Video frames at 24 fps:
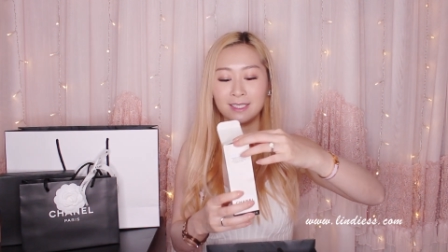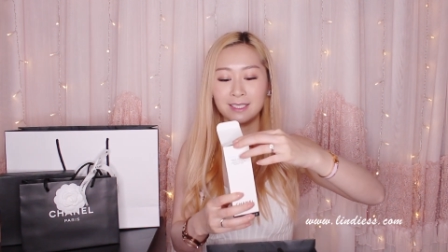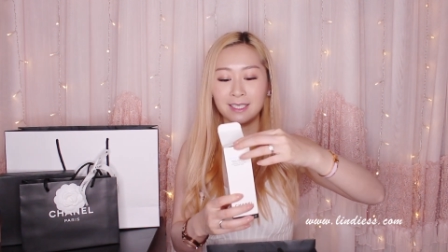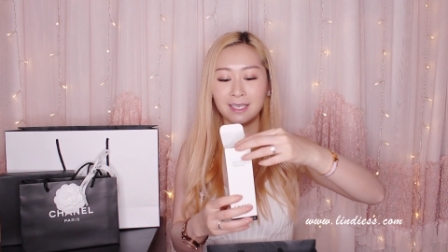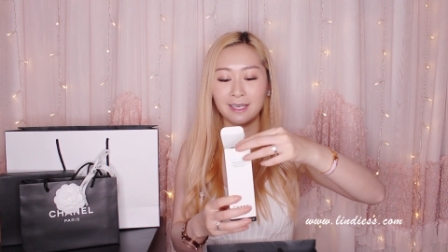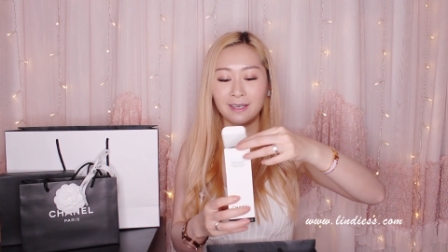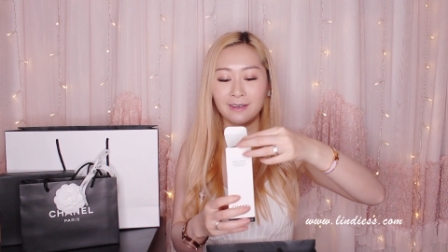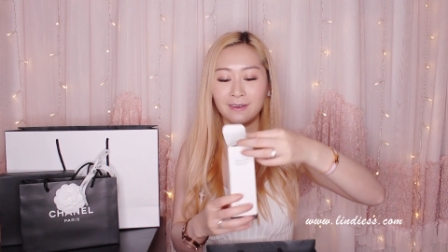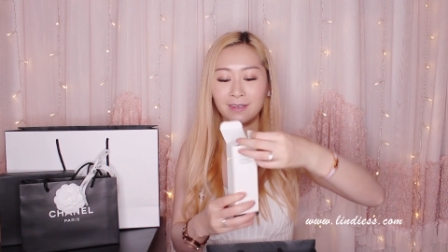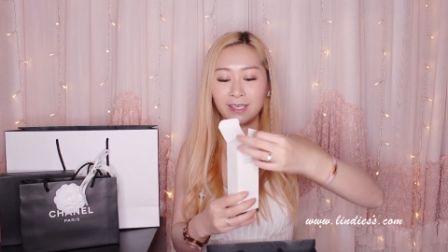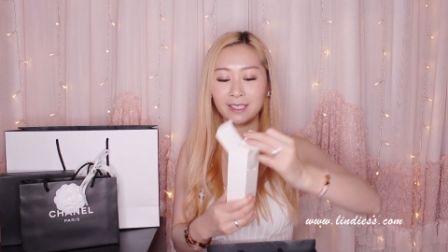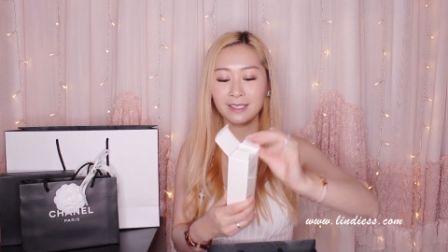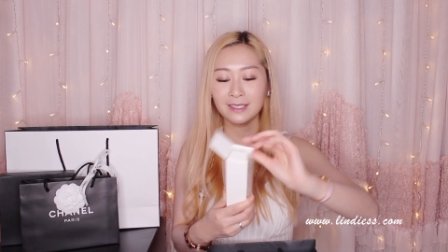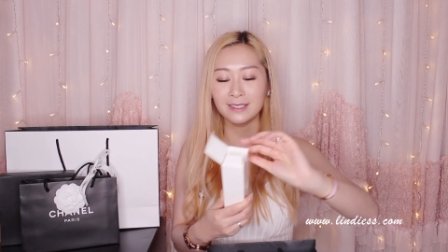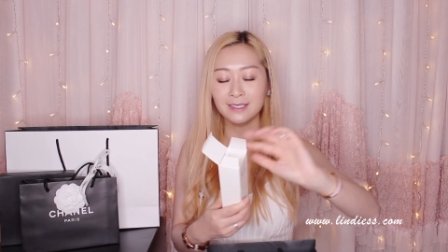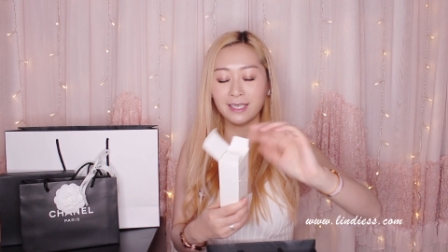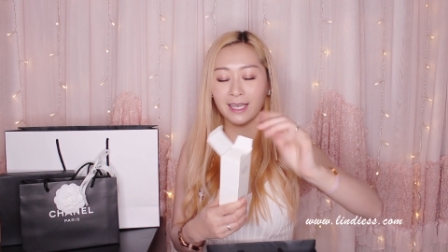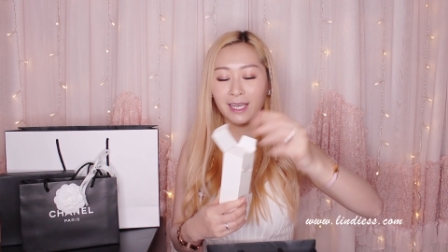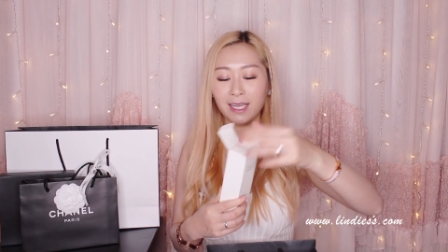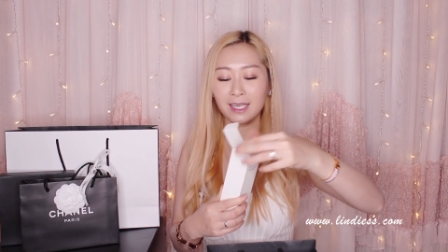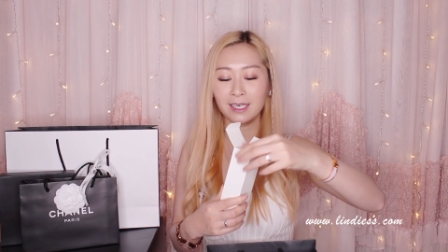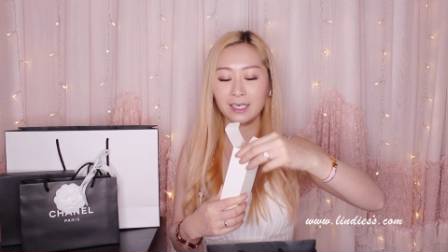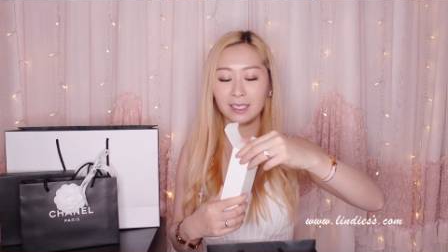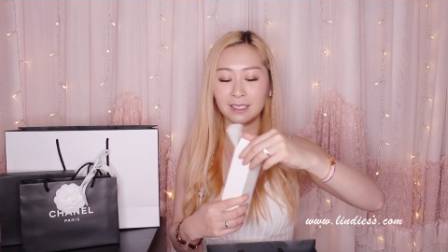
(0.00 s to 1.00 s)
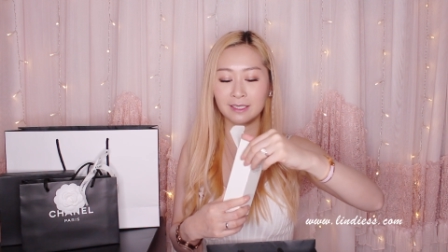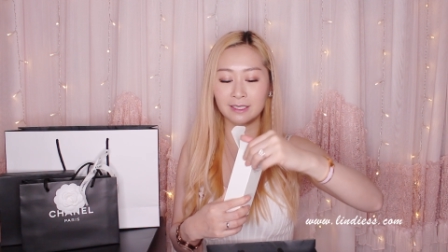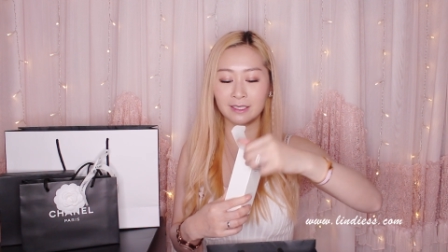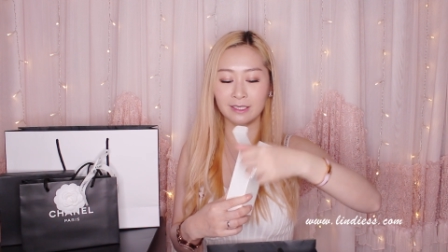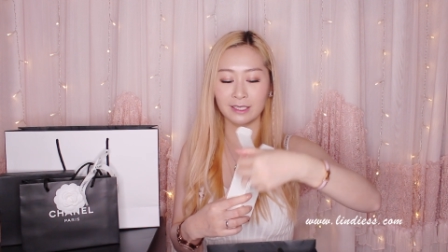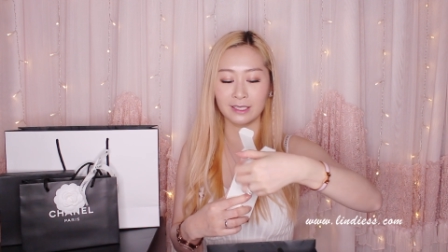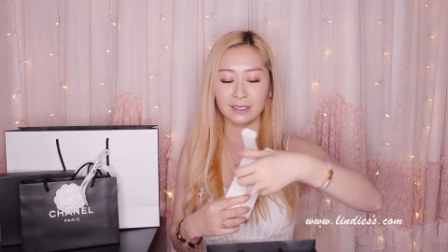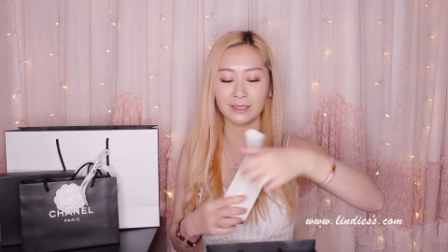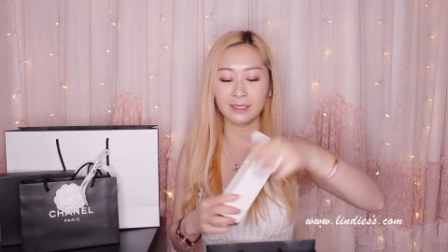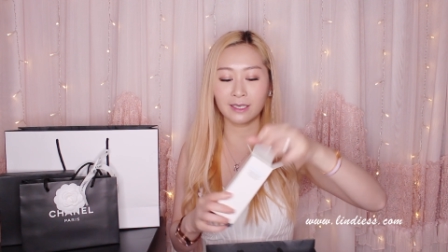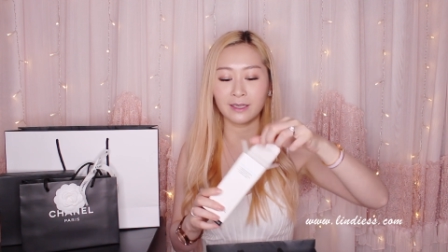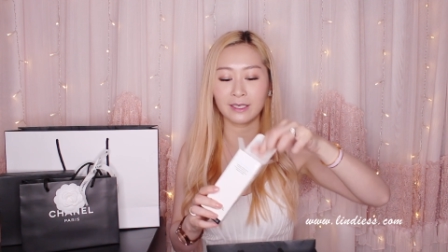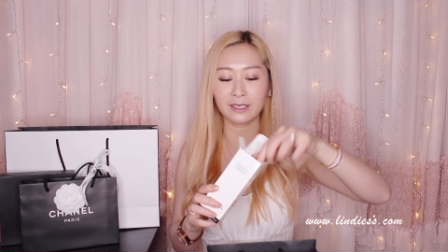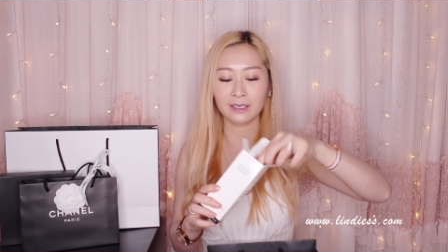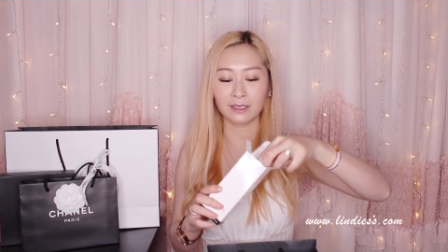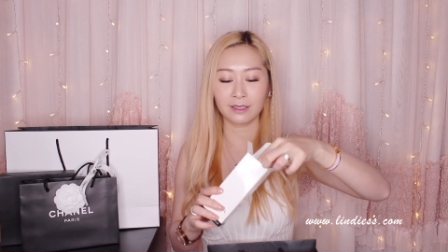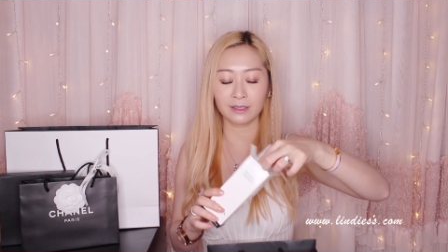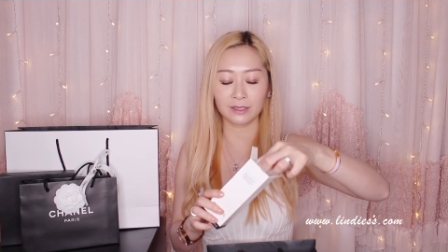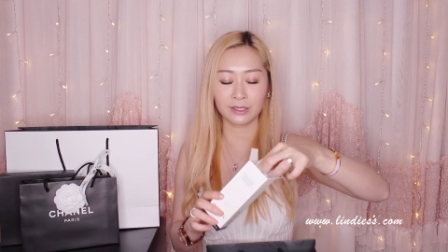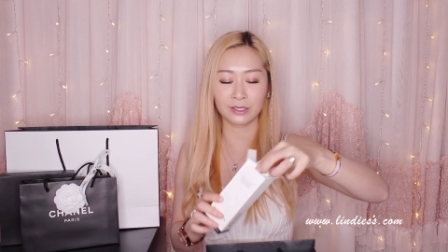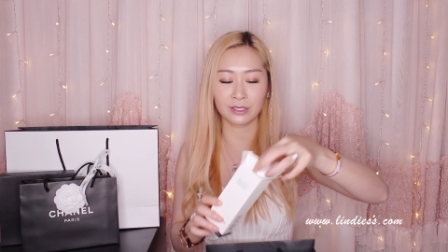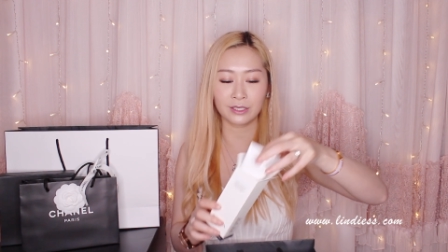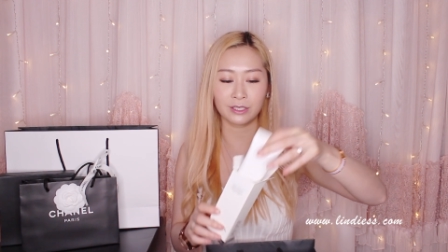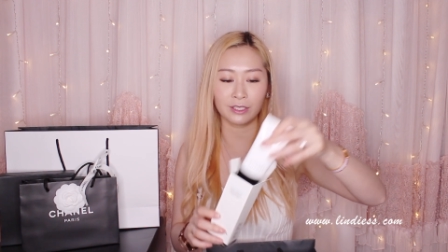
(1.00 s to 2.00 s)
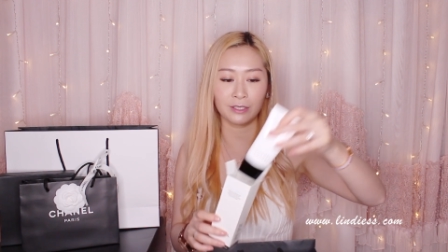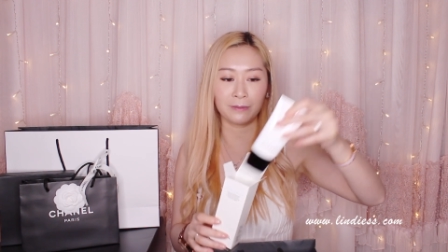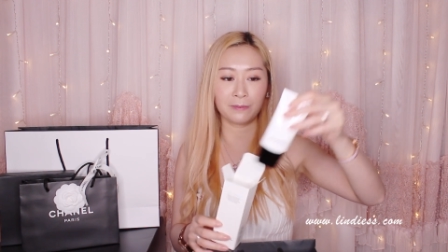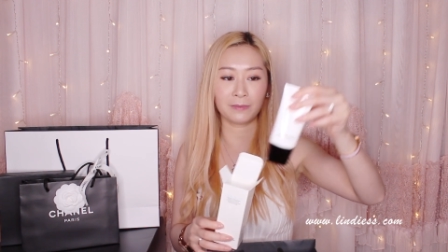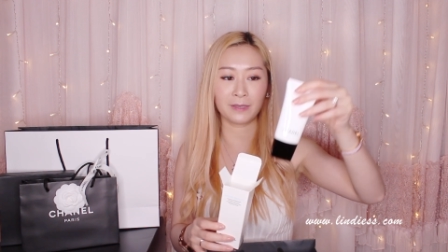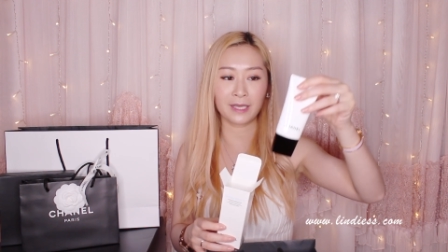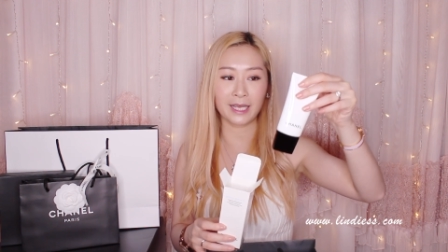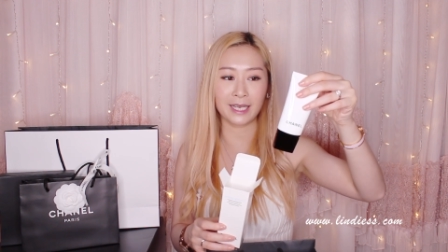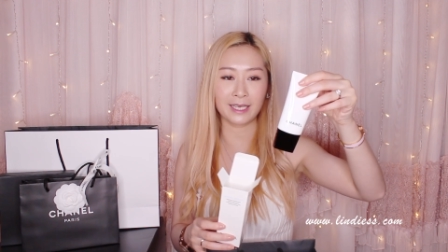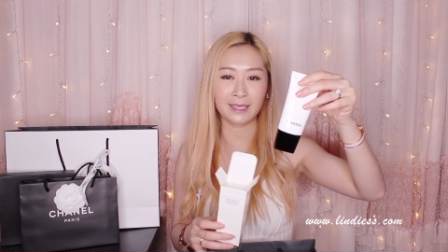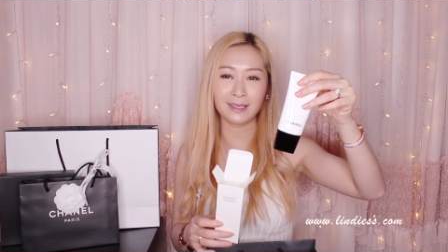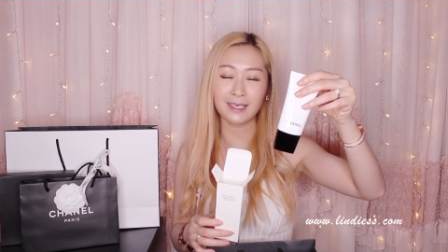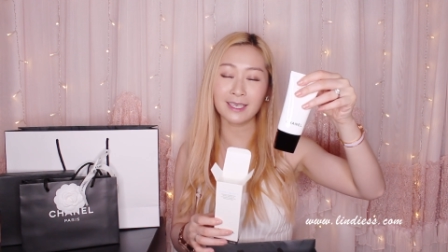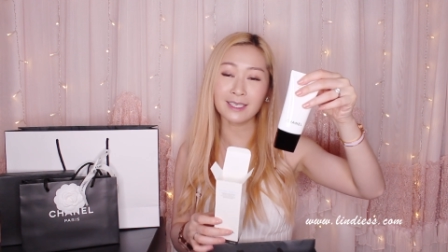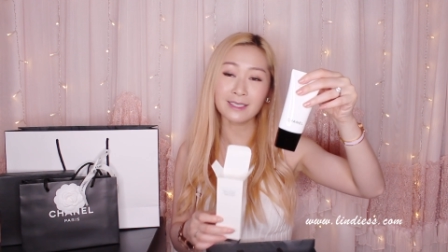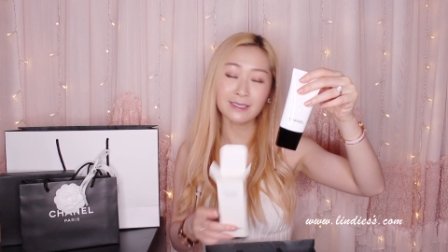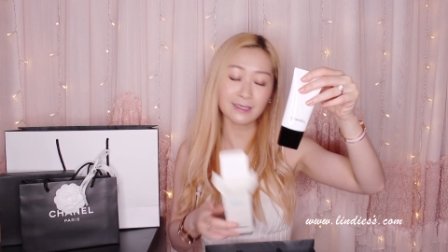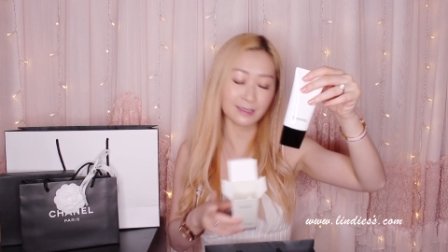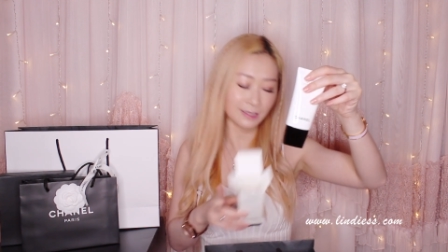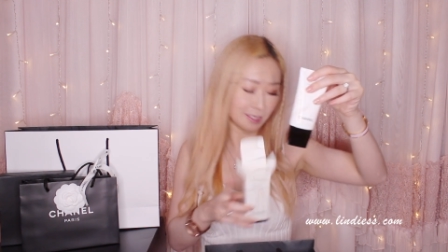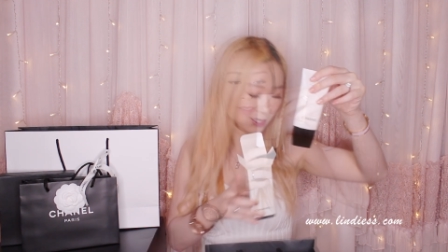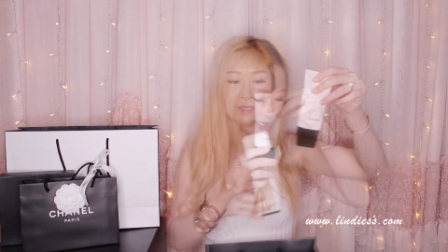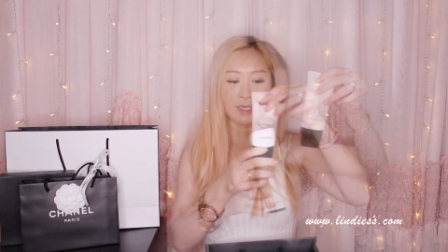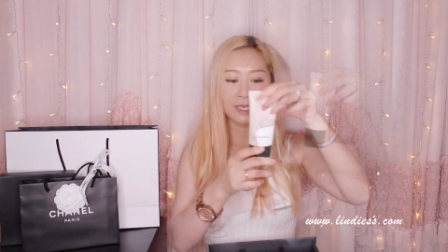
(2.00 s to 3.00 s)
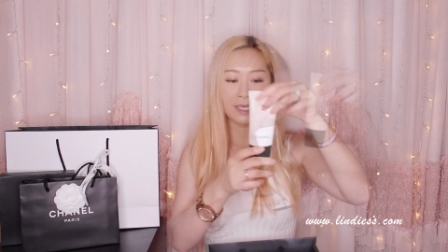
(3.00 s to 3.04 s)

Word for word: So inside it's just a little tube like this.